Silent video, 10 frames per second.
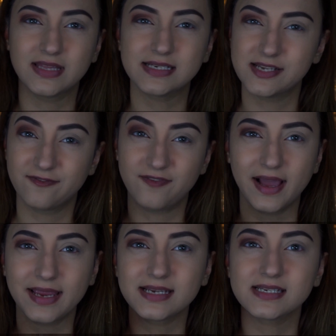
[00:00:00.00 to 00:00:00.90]
that
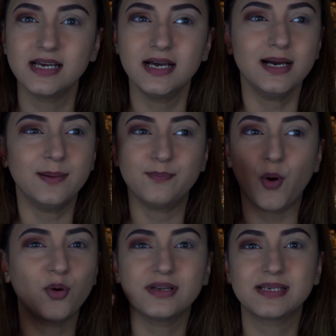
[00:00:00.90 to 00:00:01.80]
defined,
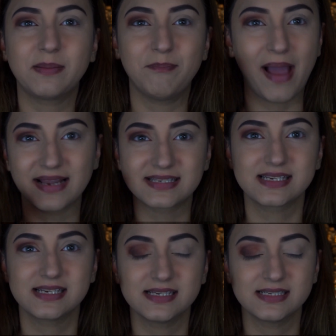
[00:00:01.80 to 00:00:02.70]
bold,
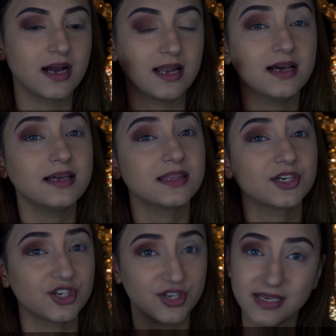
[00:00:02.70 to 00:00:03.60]
matte color in the
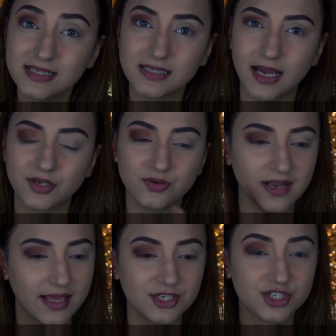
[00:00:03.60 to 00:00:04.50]
crease. I don't
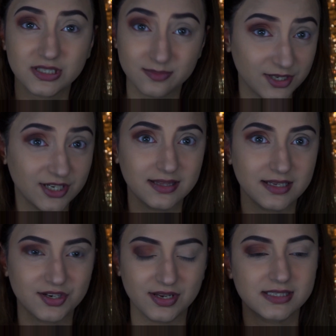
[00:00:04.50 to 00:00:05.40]
like shimmer in the
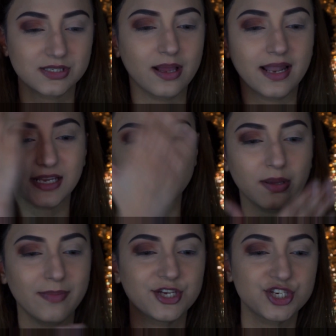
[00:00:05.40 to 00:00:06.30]
crease. So I like
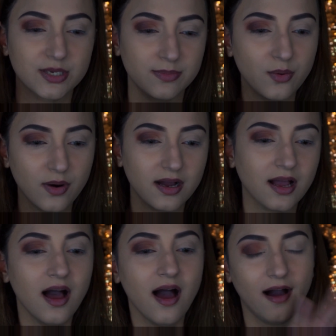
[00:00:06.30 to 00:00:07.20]
doing my shimmer work
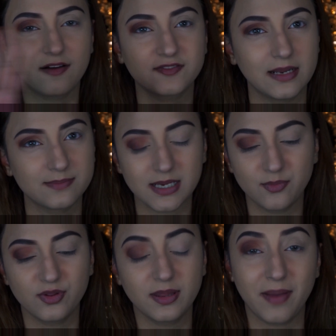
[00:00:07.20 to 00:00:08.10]
after I'm done with the